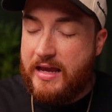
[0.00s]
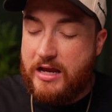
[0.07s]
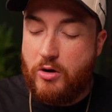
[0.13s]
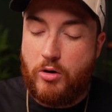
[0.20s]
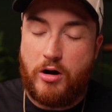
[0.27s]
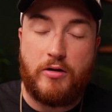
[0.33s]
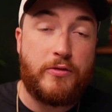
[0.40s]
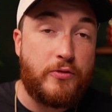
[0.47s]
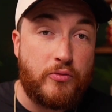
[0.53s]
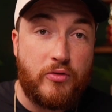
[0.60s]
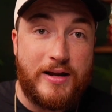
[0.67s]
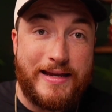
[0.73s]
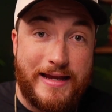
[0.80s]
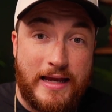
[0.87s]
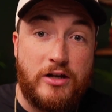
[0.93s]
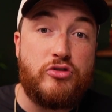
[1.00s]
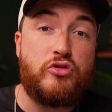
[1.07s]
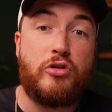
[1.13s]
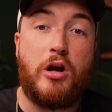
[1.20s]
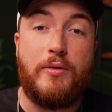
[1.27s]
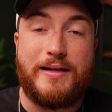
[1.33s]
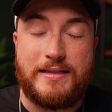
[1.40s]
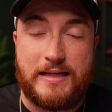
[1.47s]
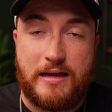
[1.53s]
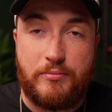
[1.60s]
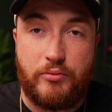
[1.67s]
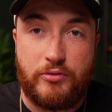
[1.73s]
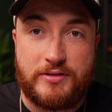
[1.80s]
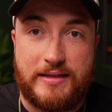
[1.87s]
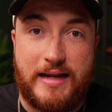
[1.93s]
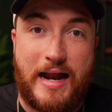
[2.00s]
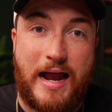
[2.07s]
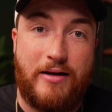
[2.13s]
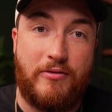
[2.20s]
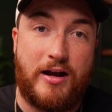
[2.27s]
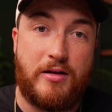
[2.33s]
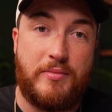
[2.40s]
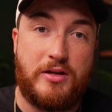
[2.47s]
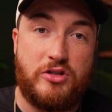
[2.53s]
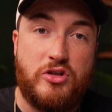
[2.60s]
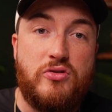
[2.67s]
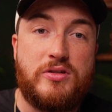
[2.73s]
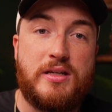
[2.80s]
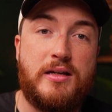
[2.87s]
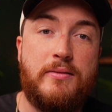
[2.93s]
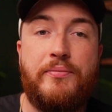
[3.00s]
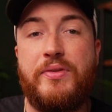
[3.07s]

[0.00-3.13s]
Here are 3 intro examples that I recommend using.